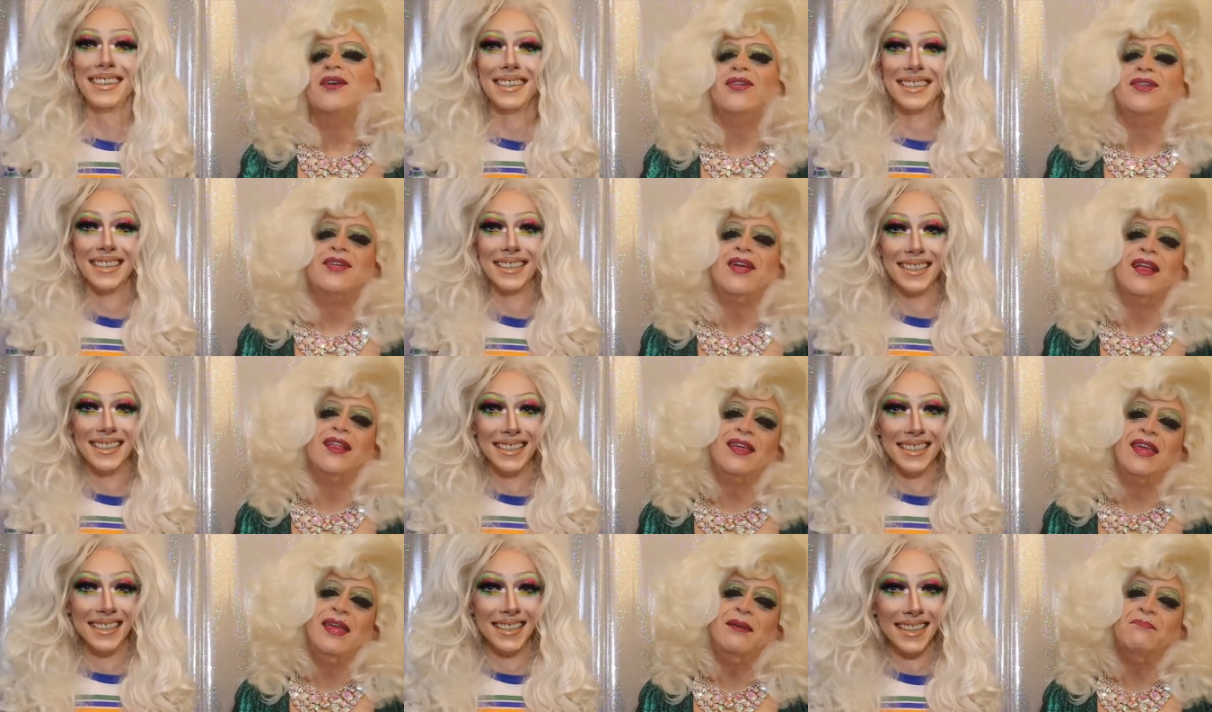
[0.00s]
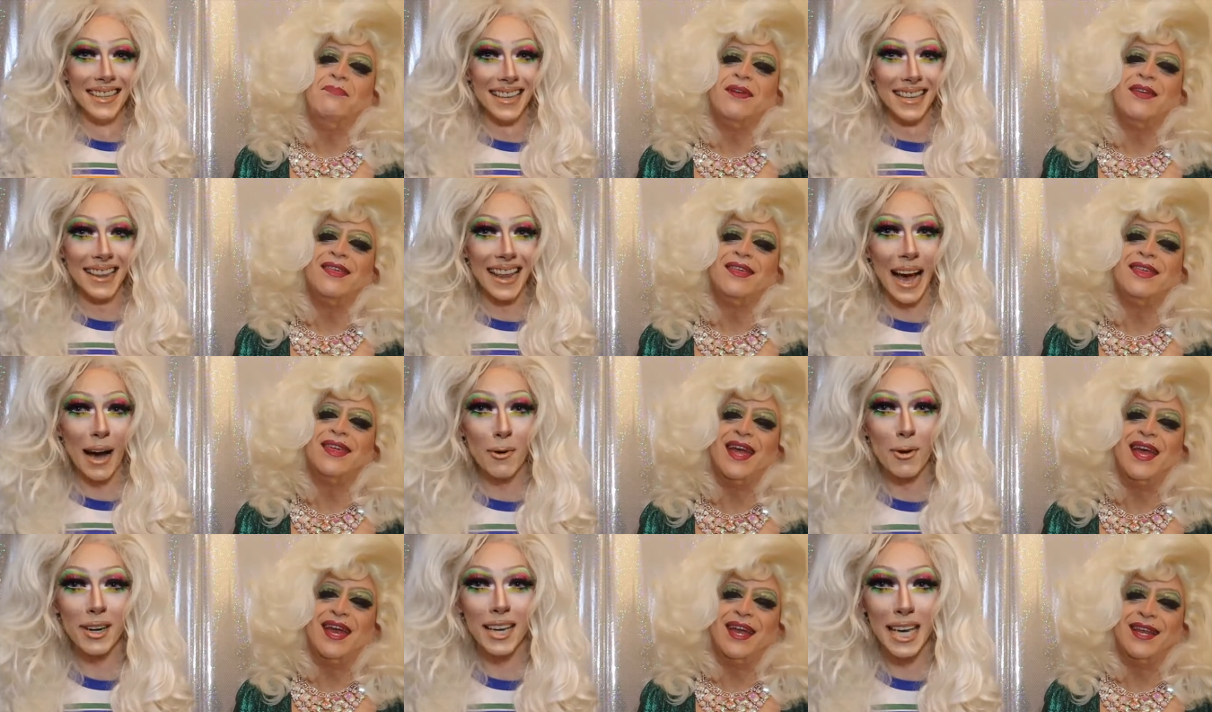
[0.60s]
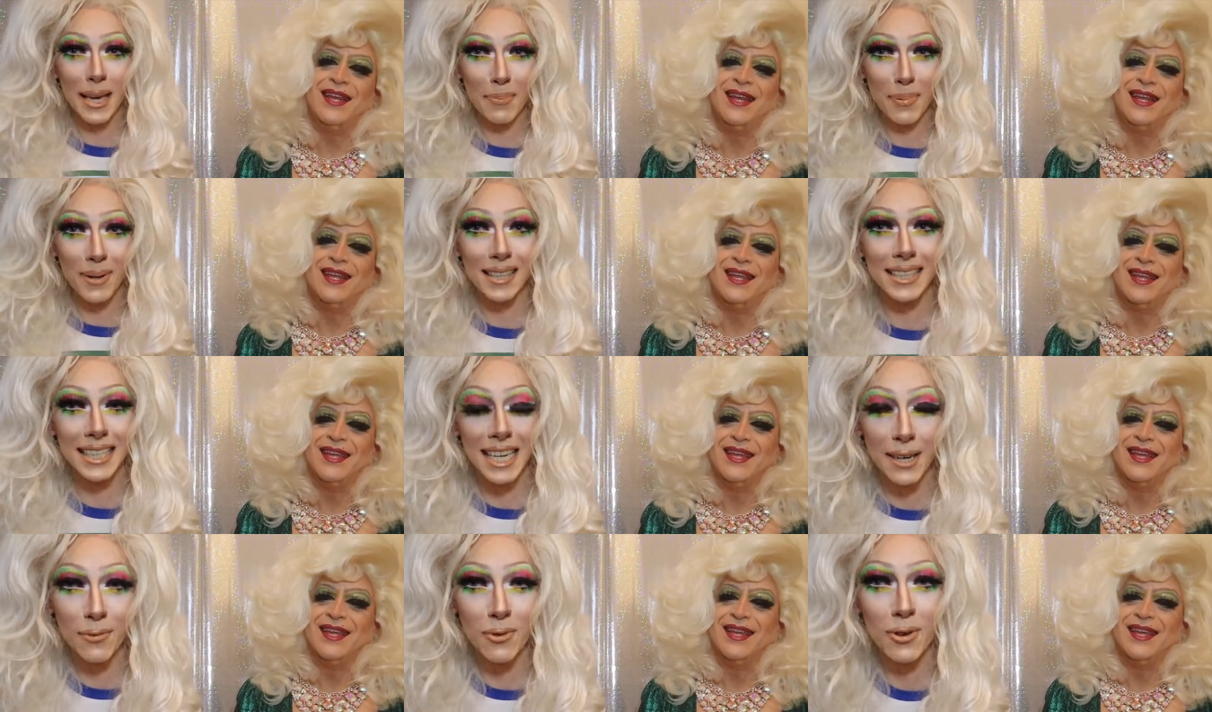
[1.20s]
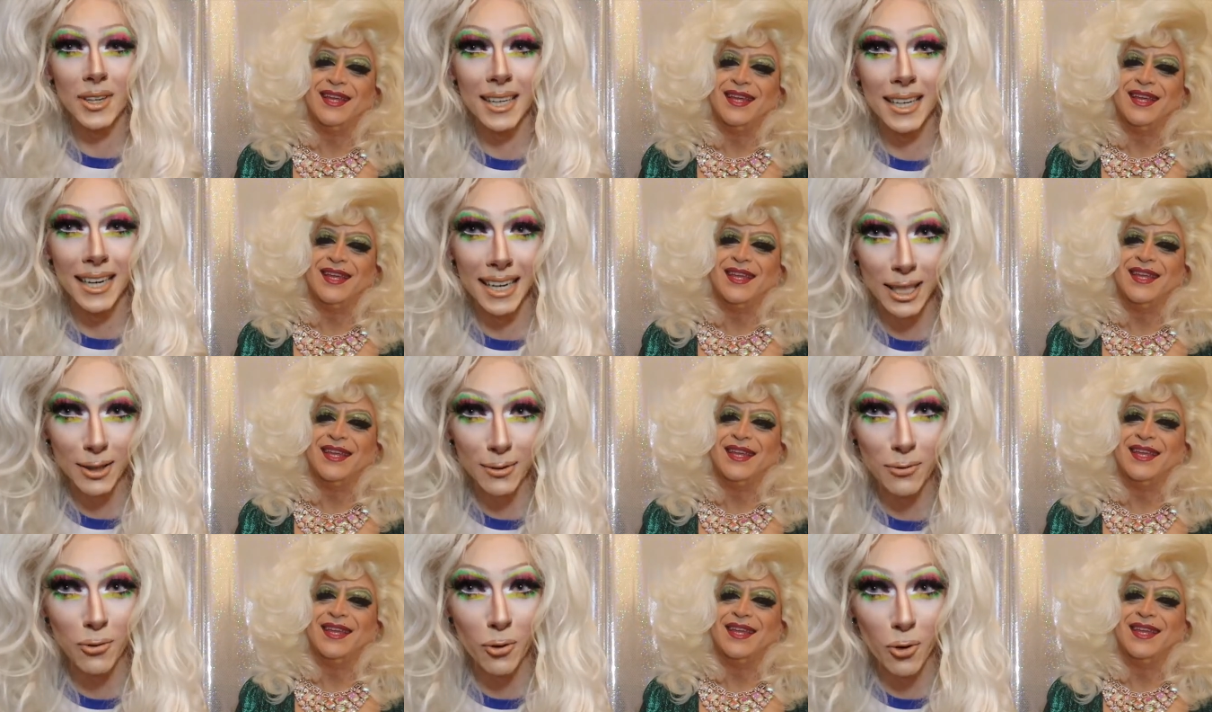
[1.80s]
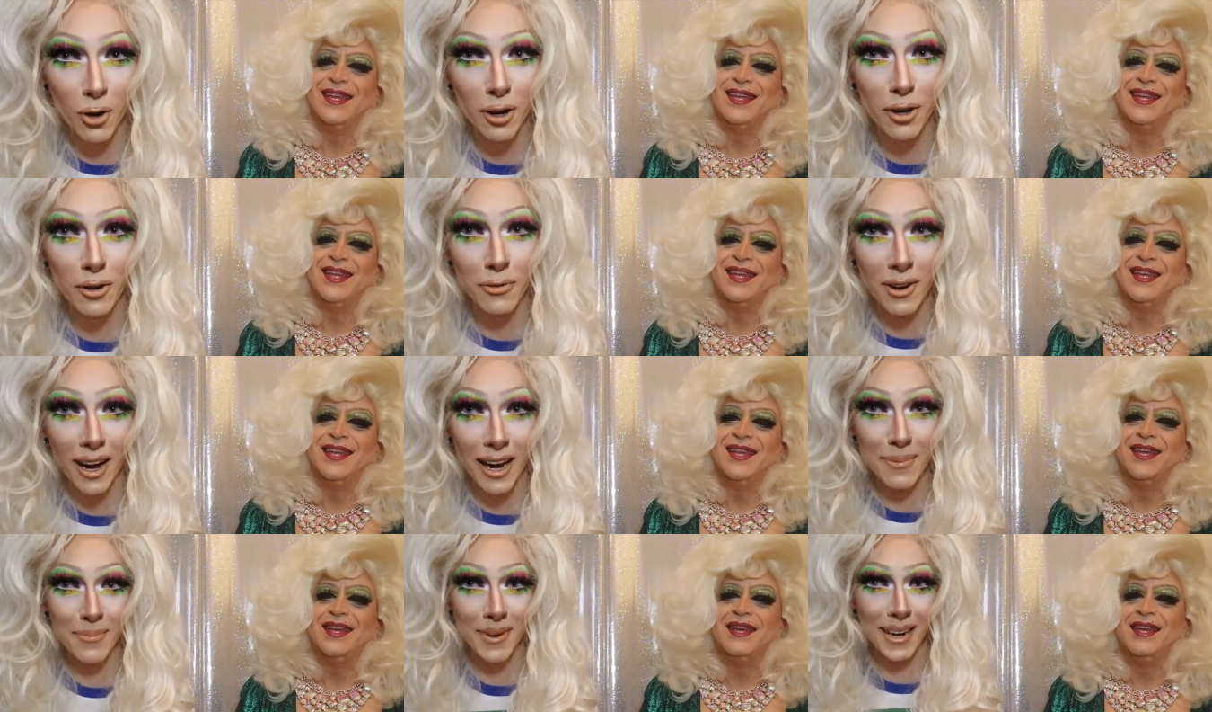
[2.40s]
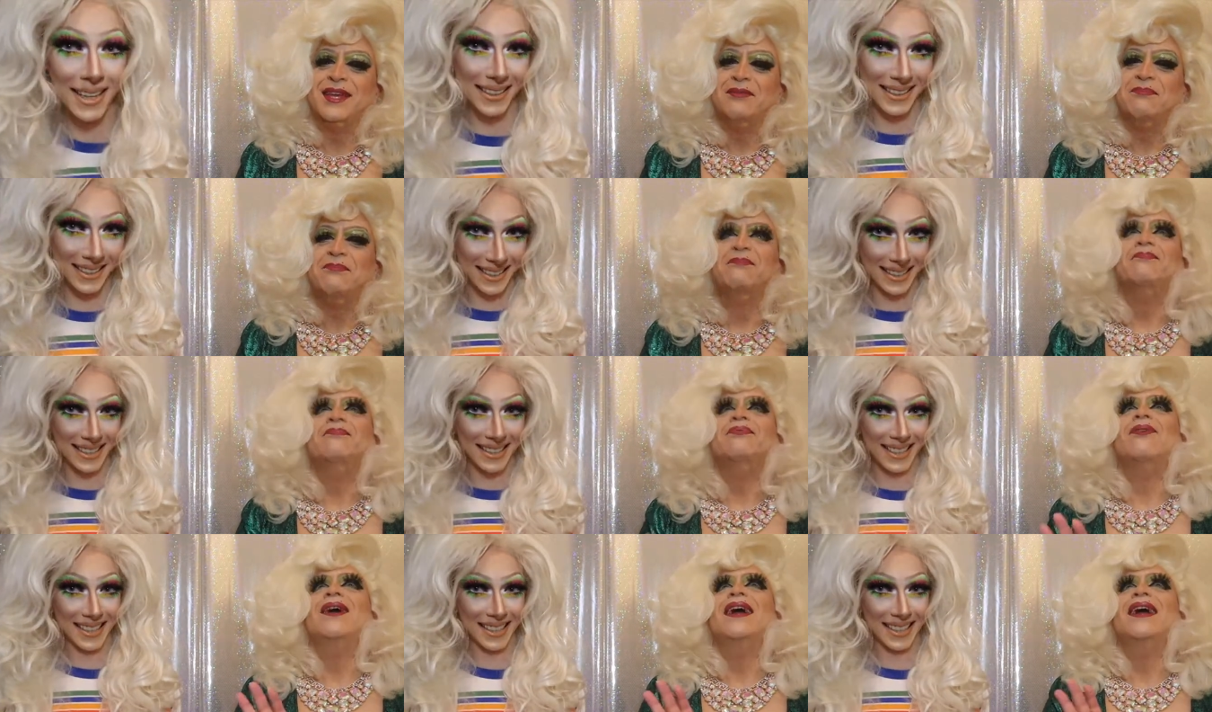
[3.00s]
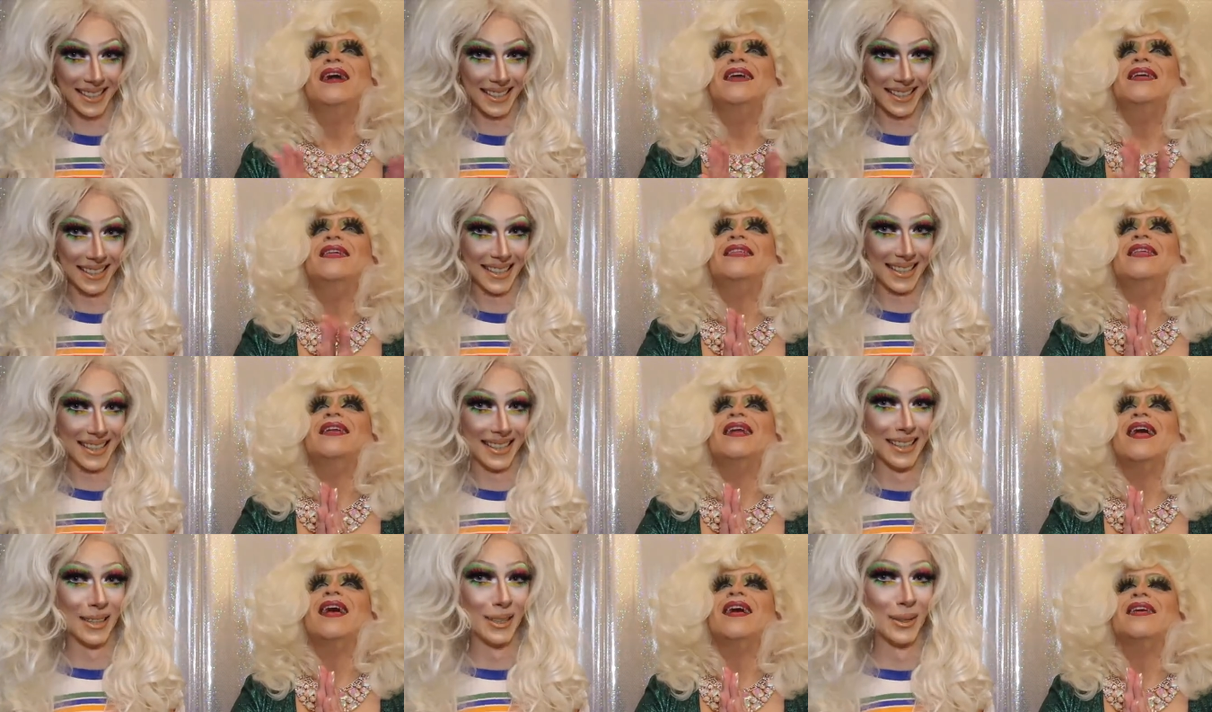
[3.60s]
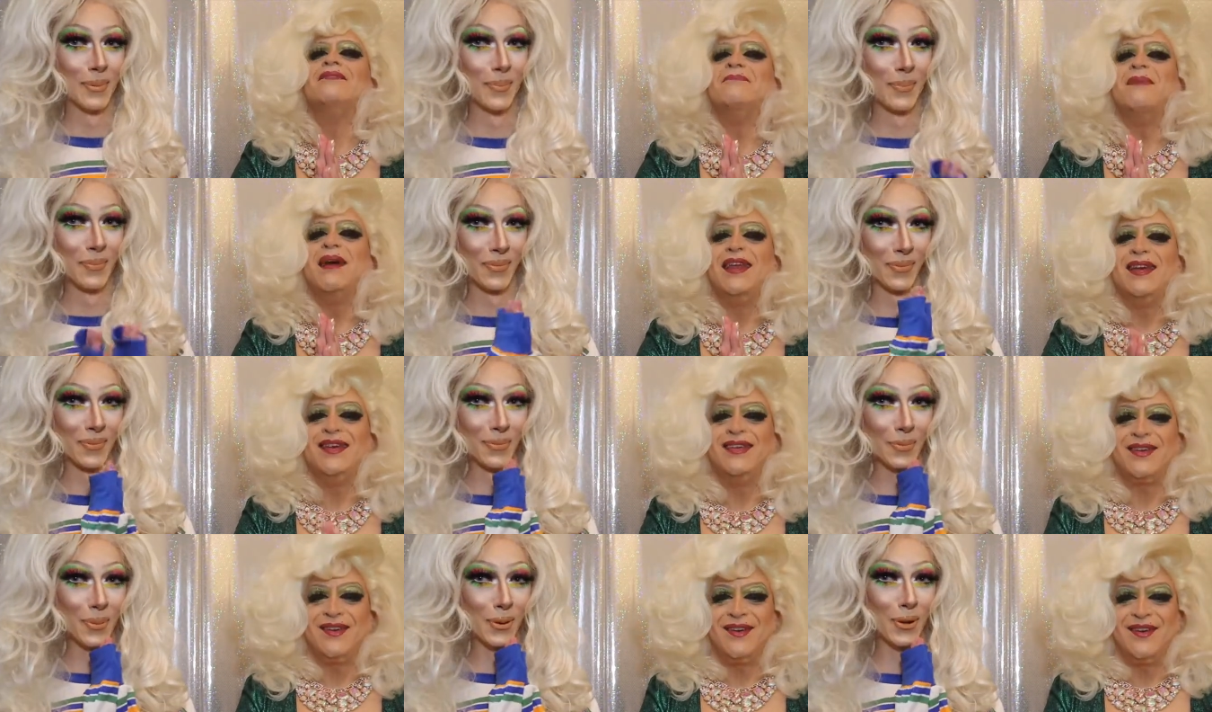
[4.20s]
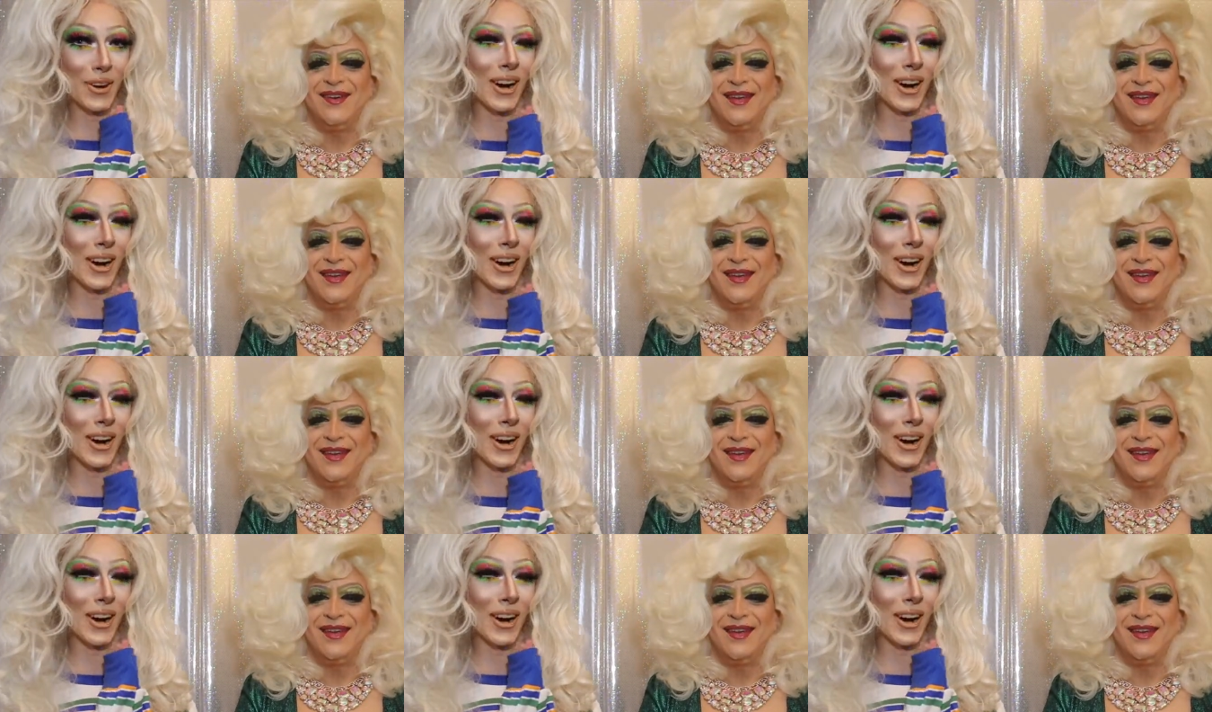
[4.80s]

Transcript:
Speaker 1: shall keep us that sane. will keep
Speaker 2: us sane for the next four to five months praise the cosmetics girl